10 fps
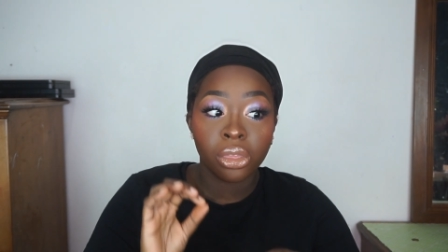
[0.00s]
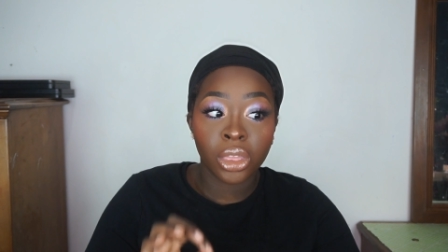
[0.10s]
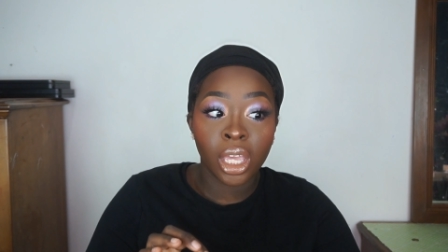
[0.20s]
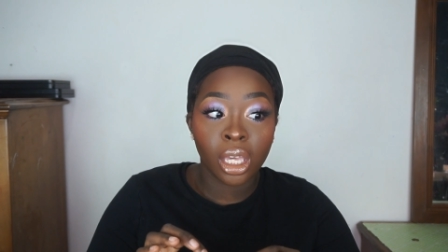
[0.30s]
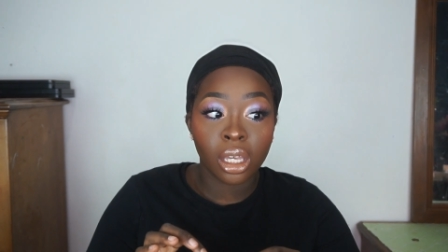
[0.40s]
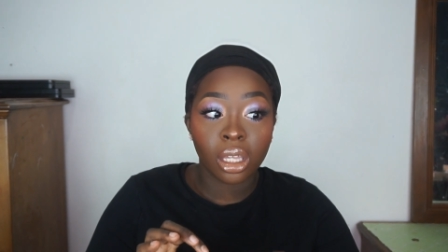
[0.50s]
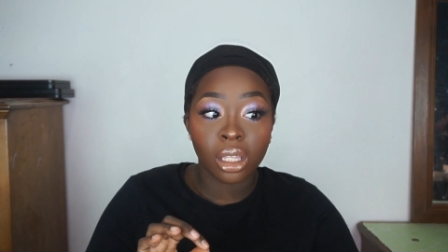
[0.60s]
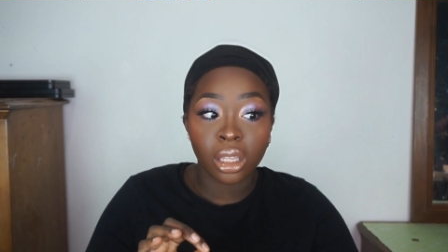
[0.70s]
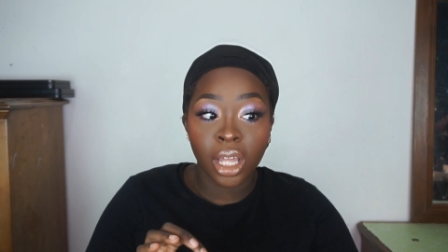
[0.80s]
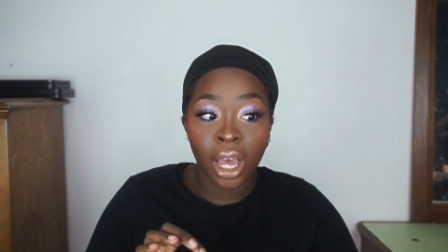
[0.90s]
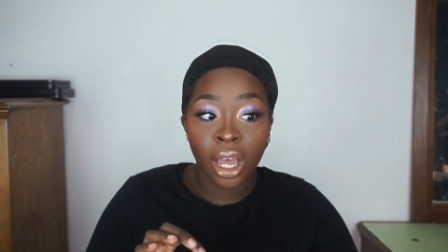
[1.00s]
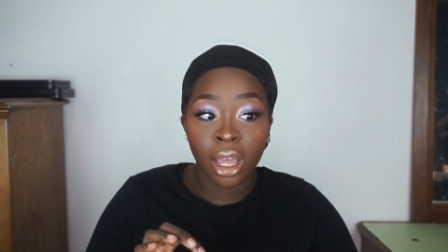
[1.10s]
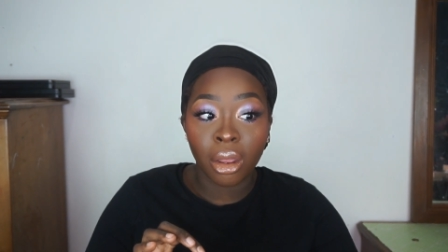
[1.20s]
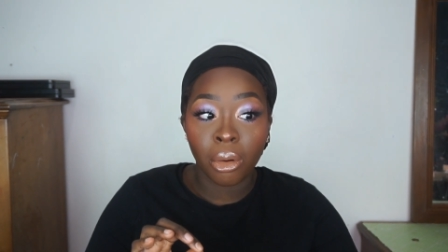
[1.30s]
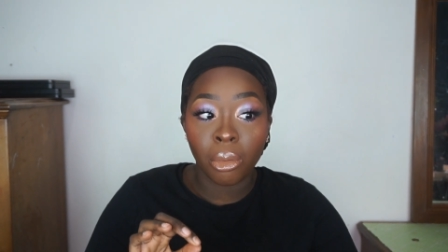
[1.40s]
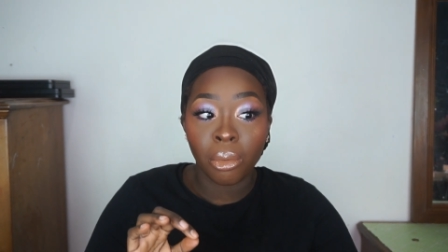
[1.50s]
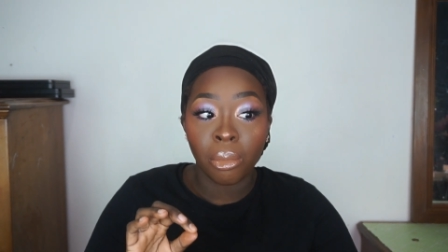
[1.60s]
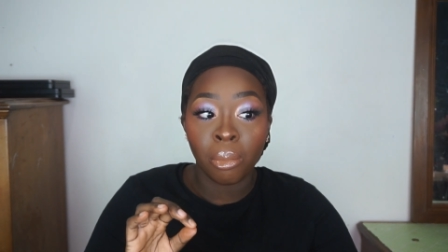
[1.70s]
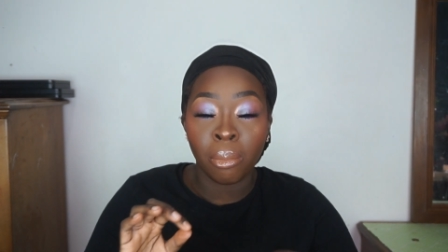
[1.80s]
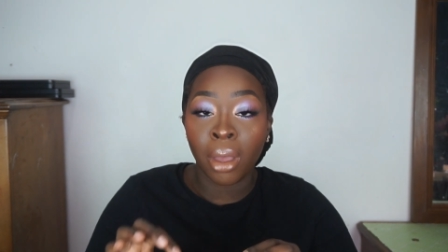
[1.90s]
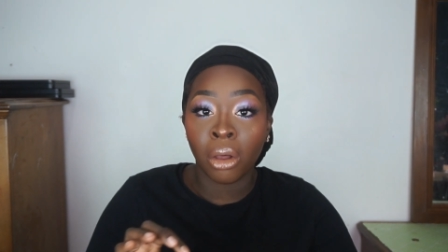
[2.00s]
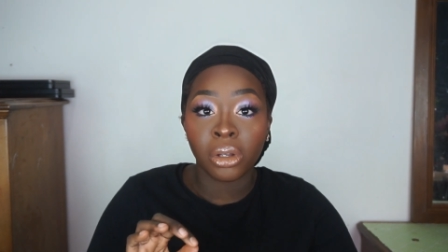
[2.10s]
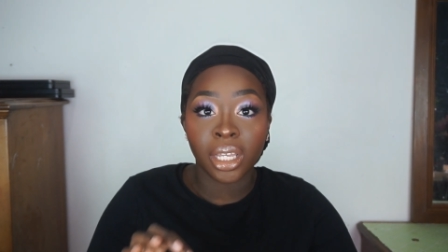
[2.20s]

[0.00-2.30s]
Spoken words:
think that Melt